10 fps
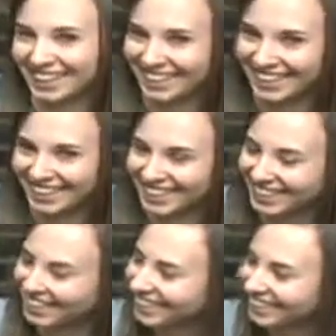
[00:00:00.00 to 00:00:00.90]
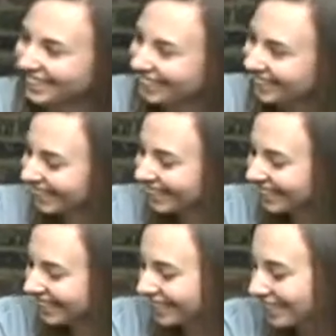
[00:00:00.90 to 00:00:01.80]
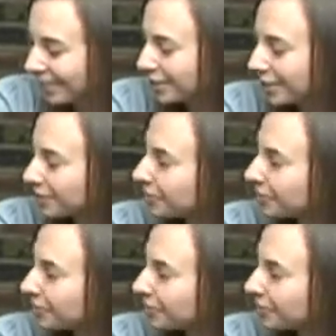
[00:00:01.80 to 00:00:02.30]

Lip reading: (silent)